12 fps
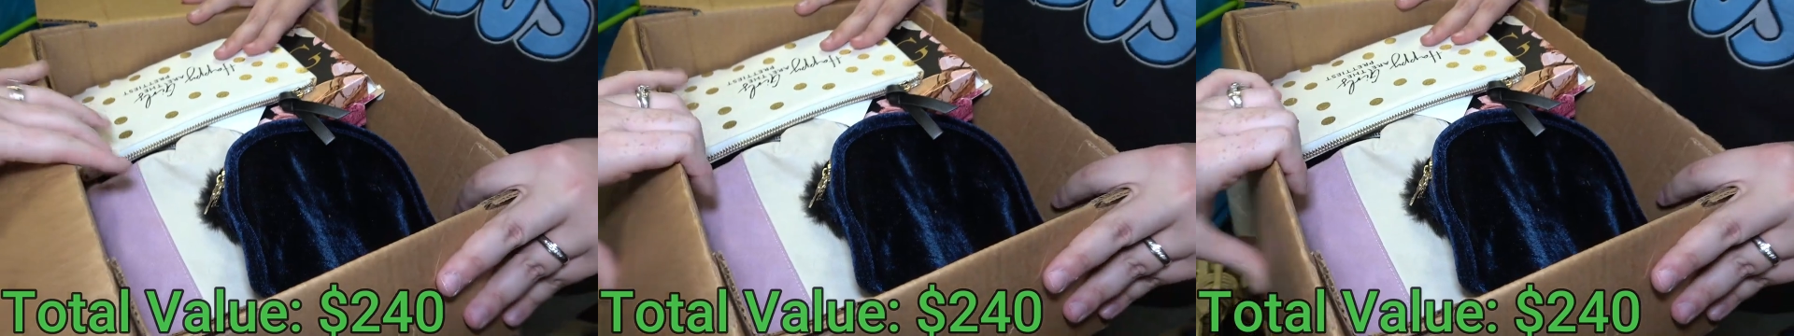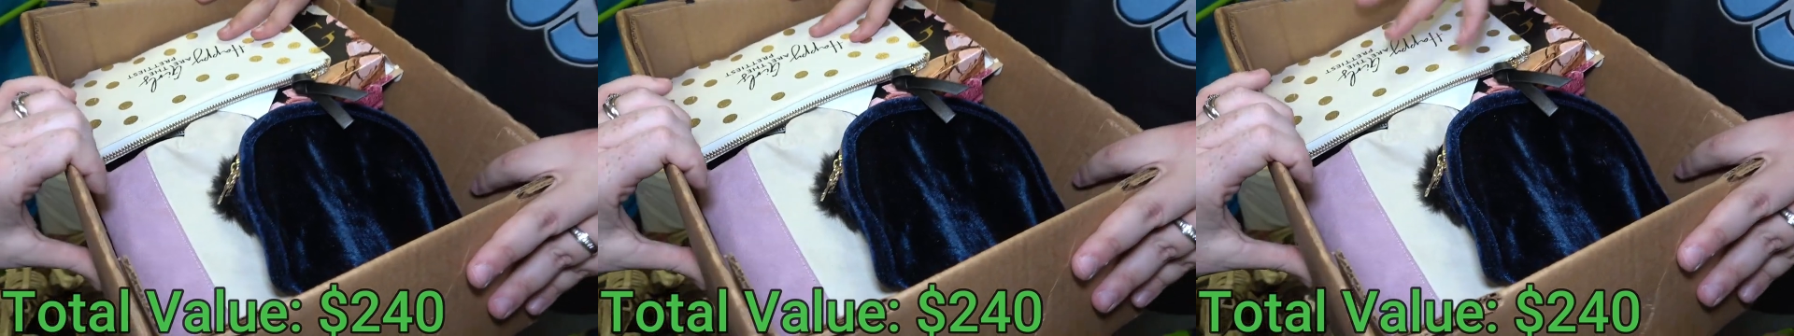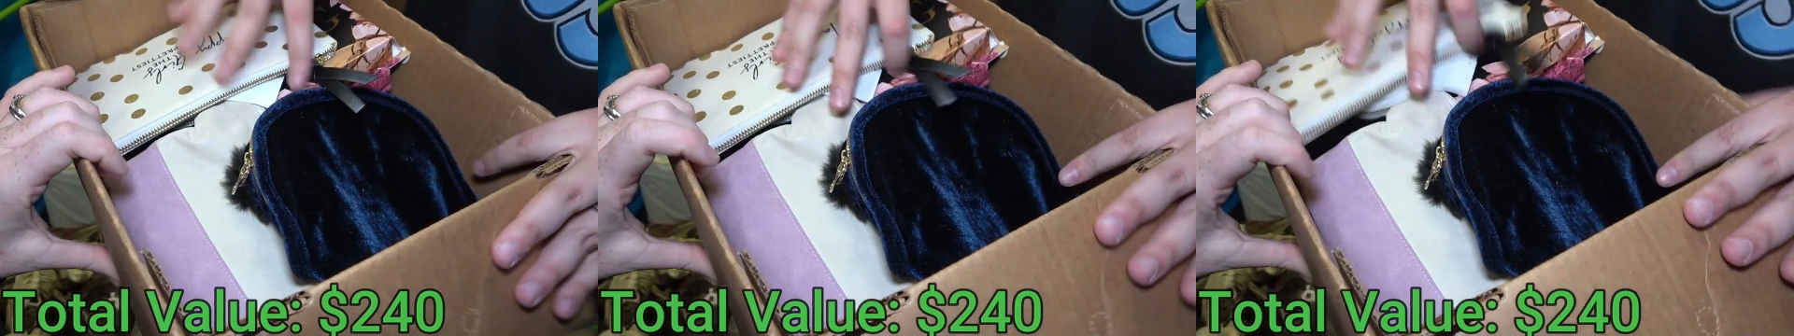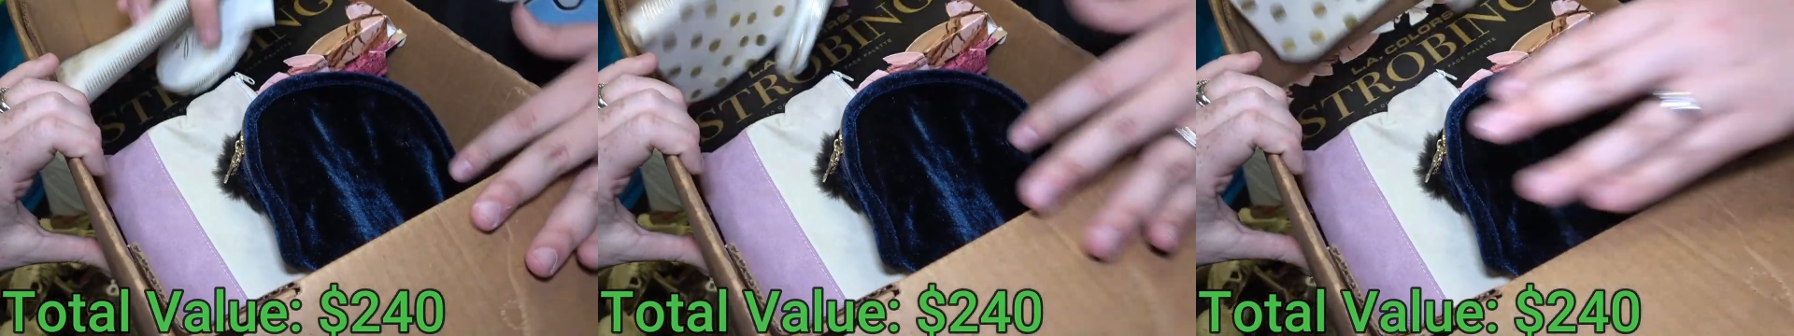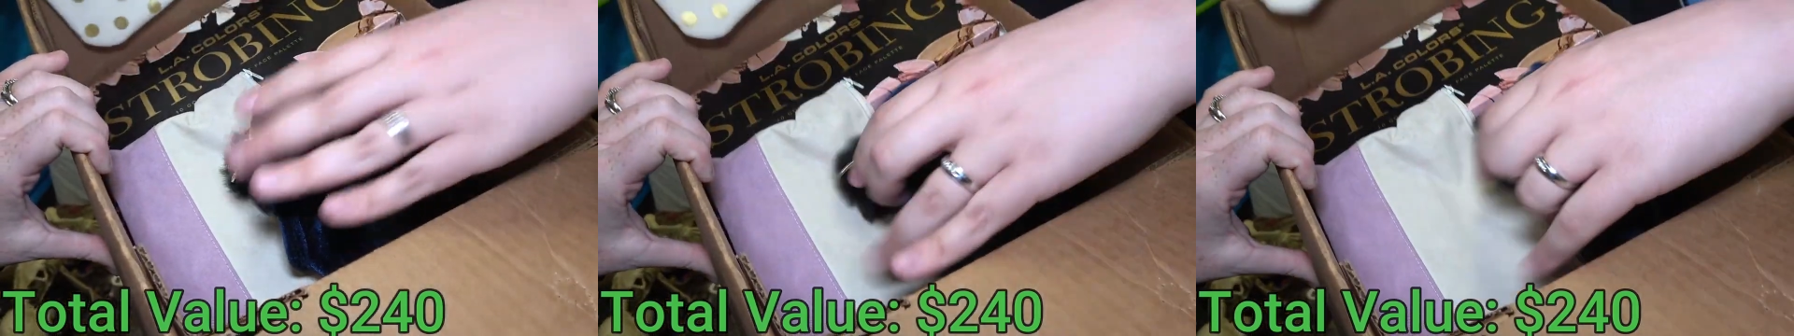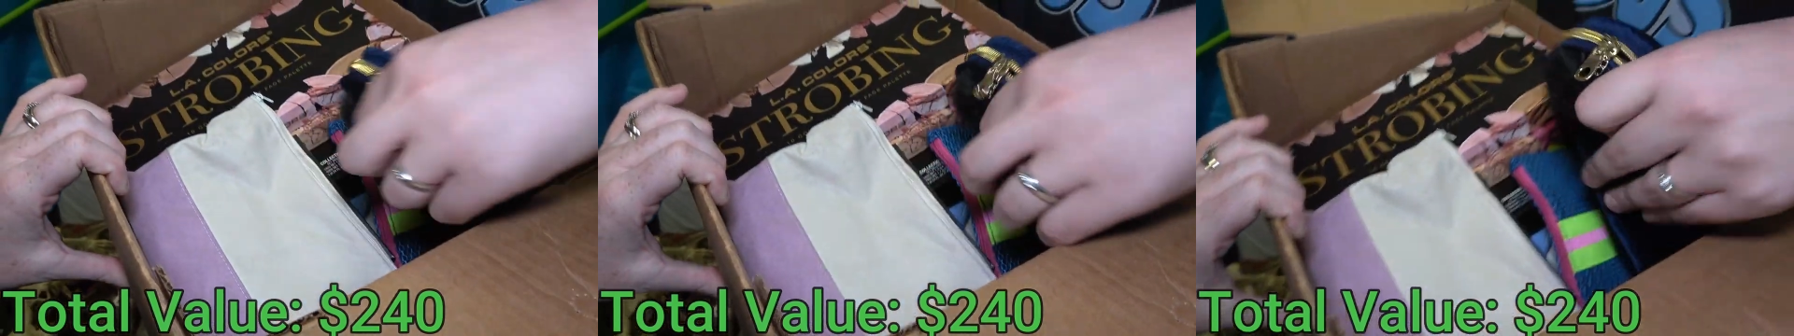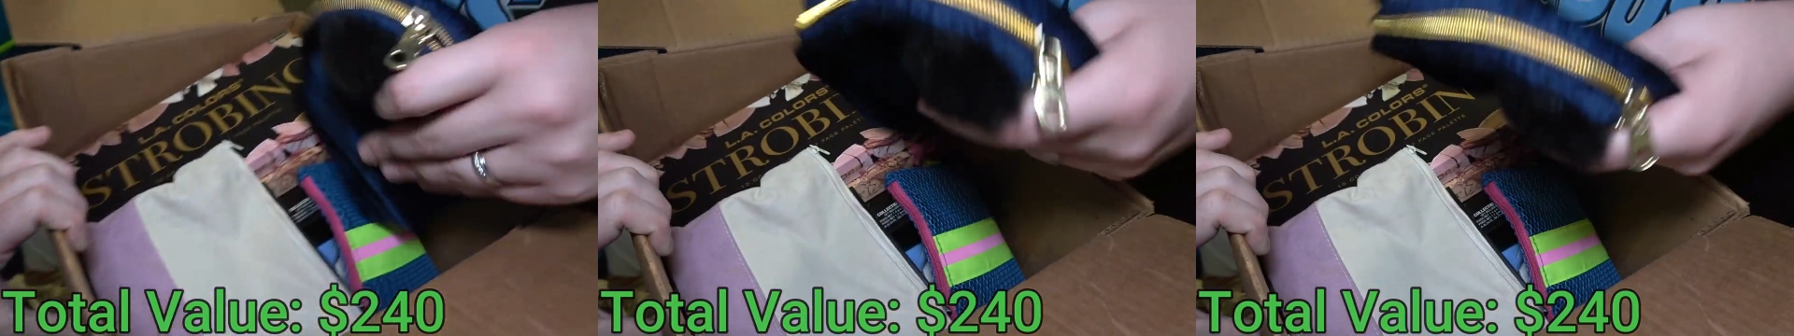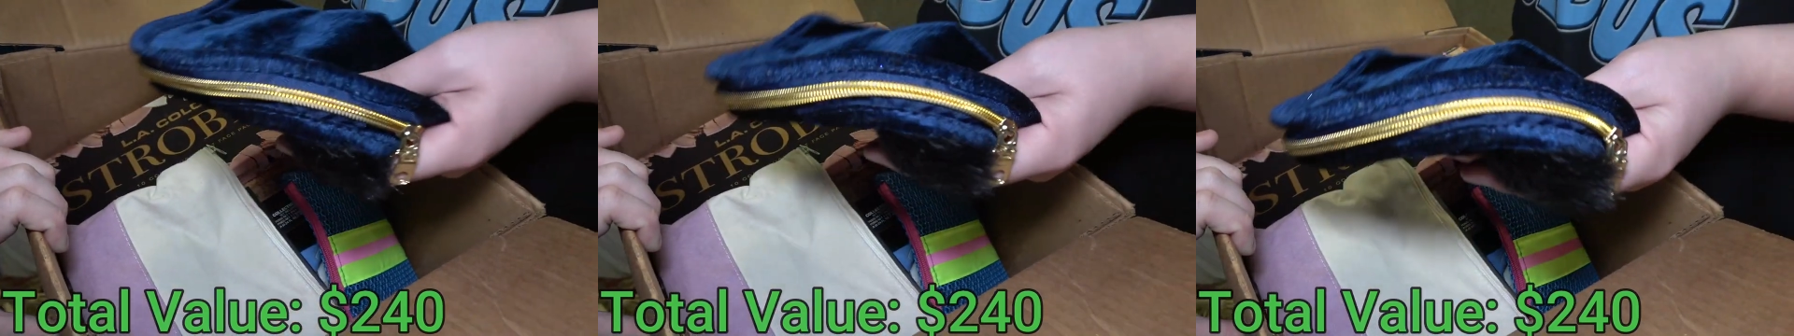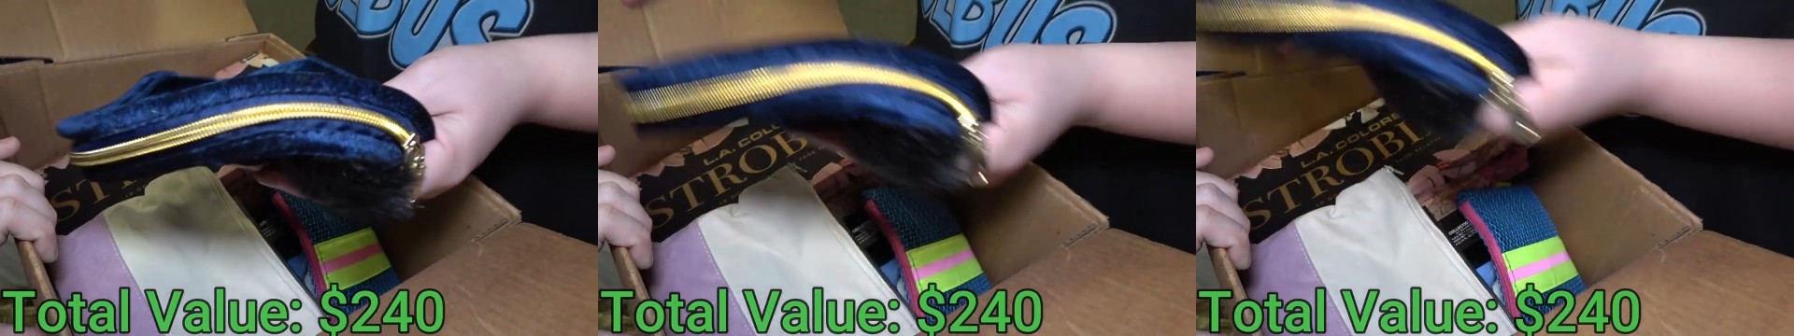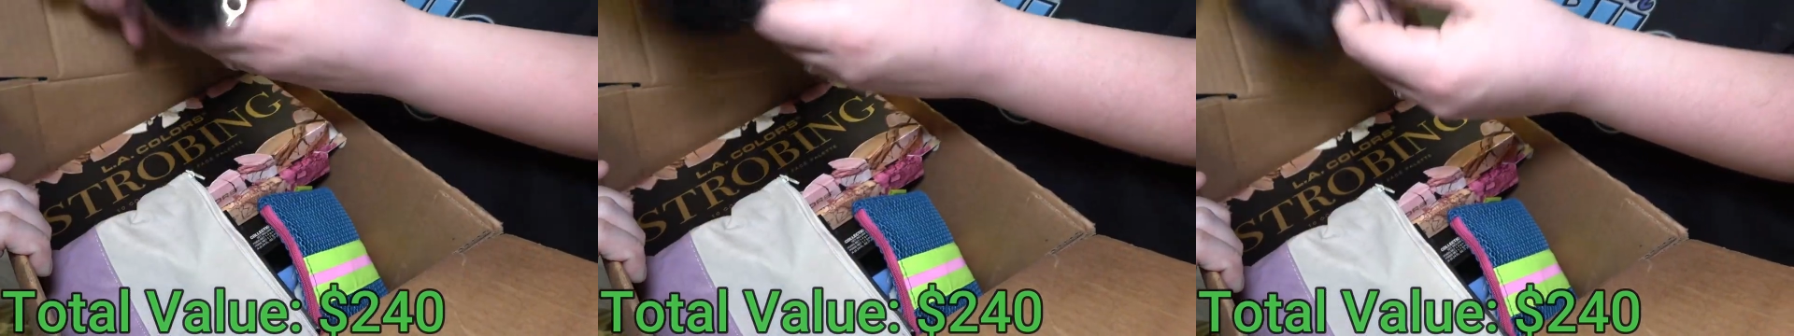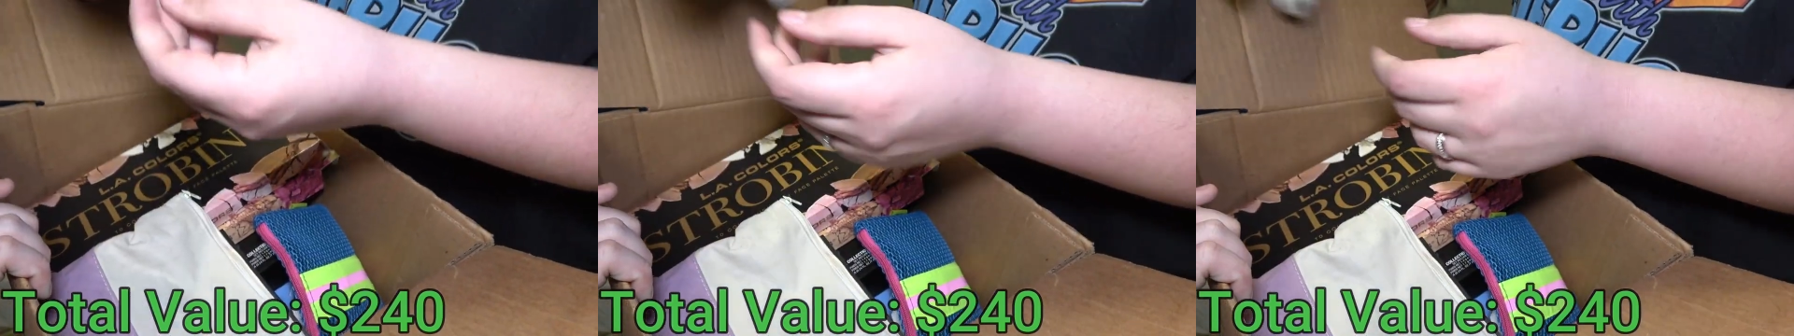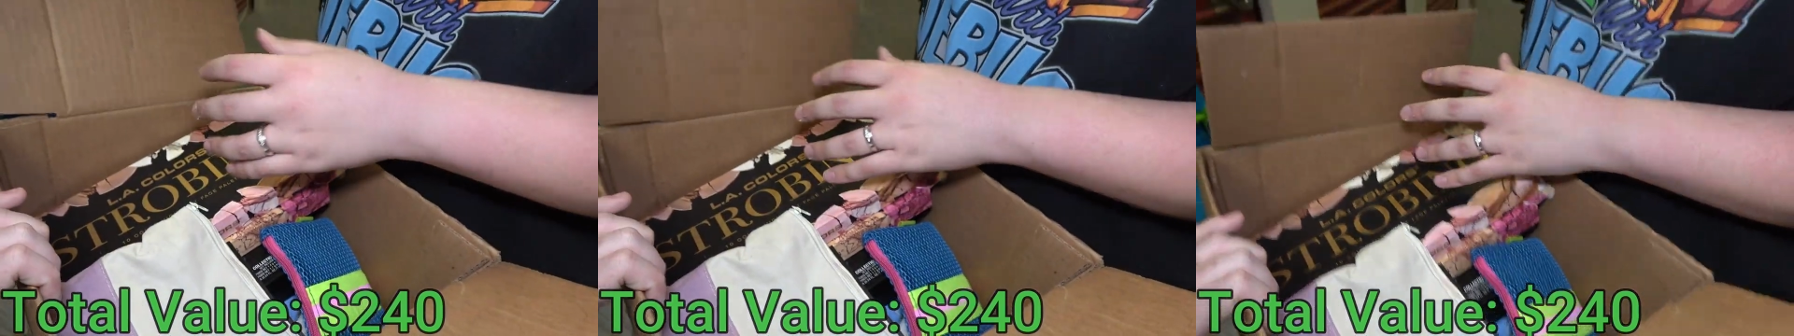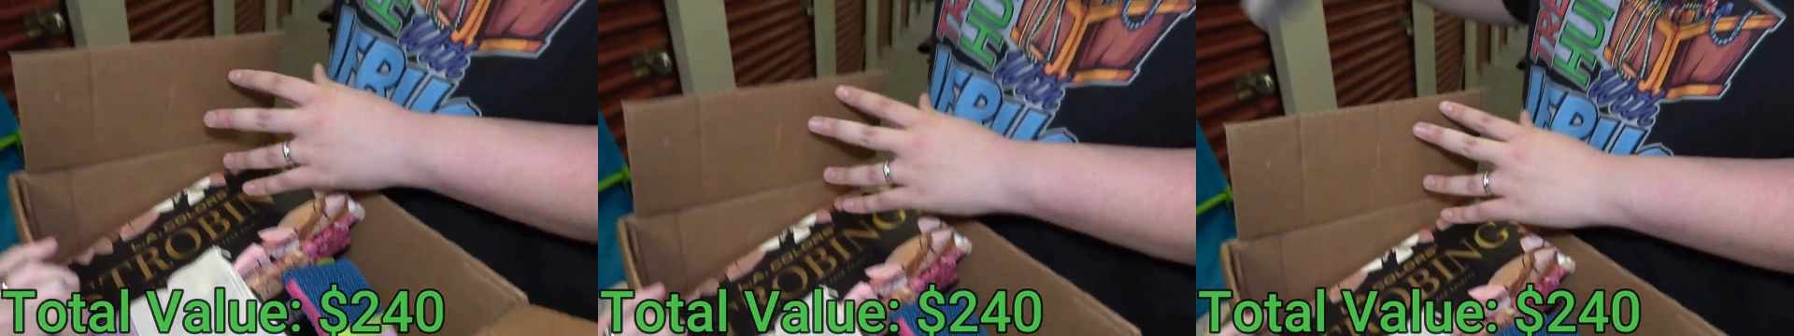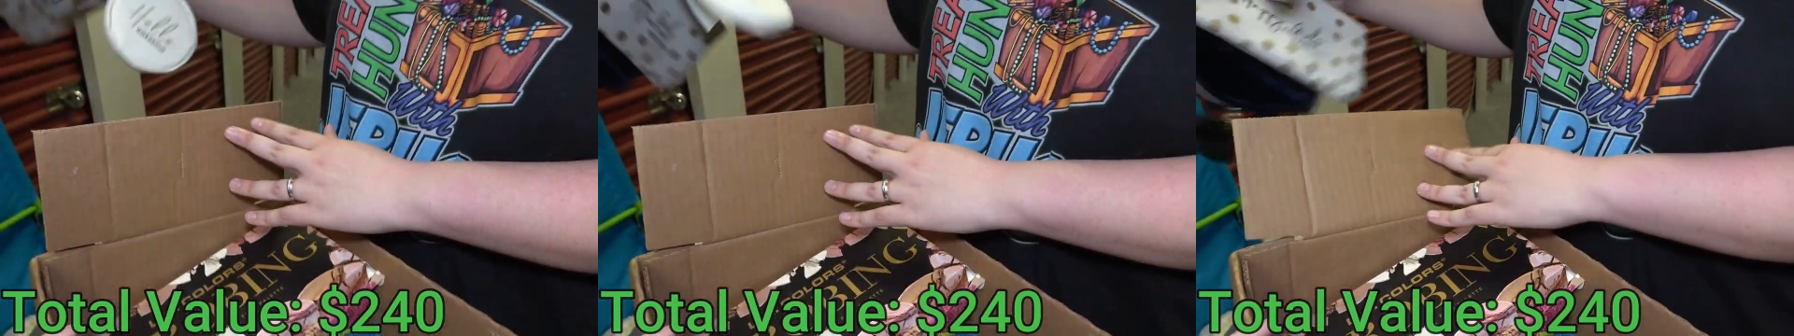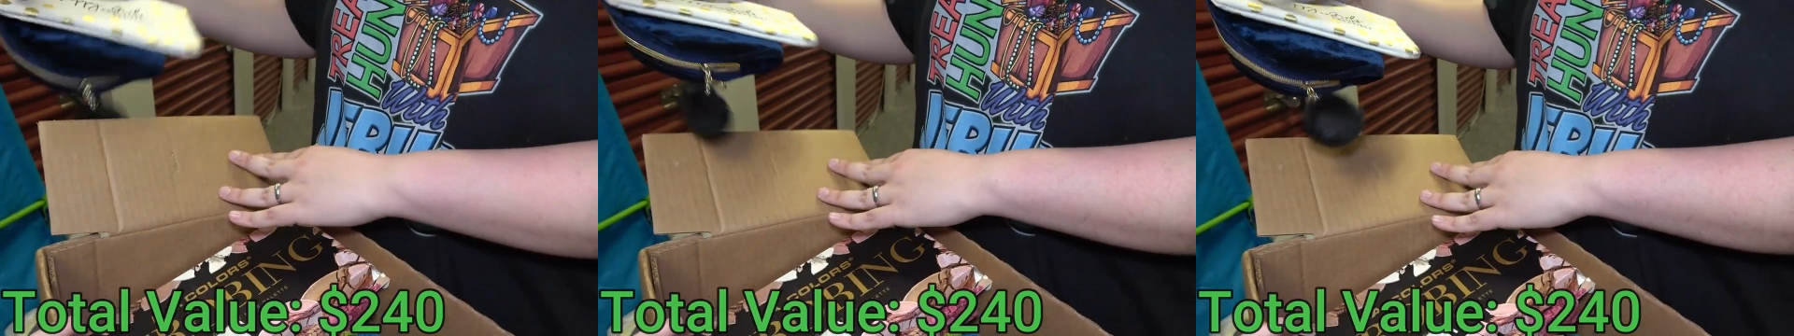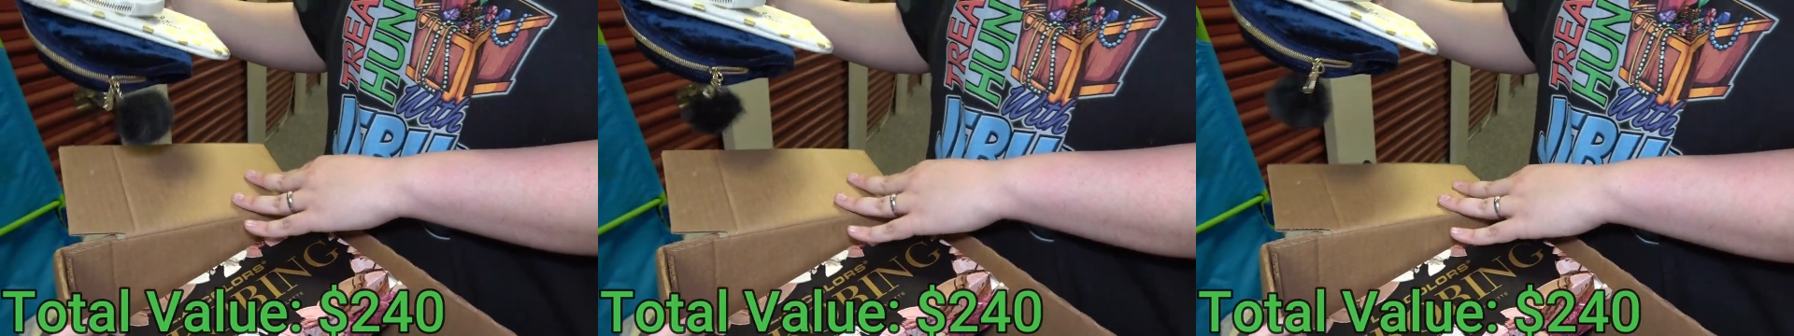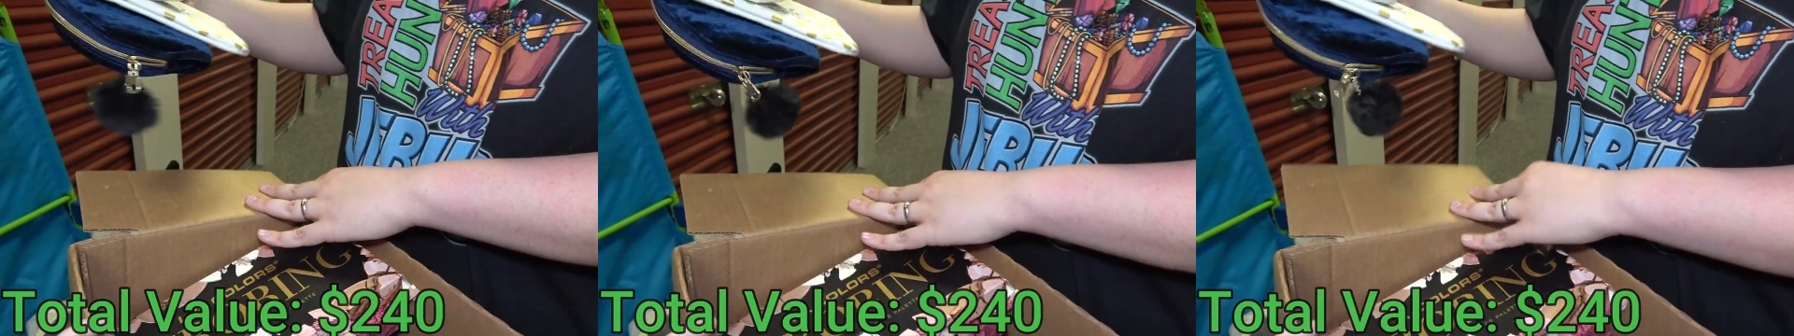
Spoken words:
No face is visible, so there are no lips to read.